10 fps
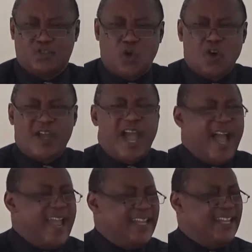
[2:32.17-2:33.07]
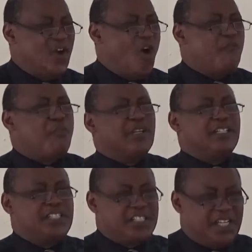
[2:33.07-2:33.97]
talk highly of
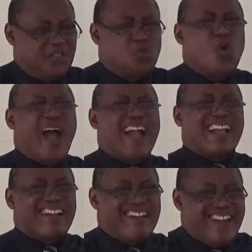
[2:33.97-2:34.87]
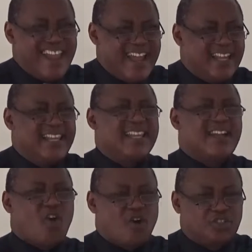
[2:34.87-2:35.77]
politicians who are
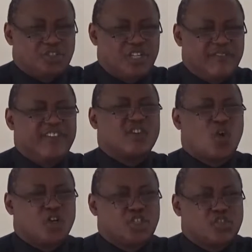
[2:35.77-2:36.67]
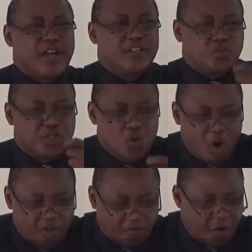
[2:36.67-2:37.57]
clearly con- living contrary to the
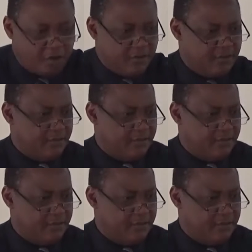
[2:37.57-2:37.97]
word of God?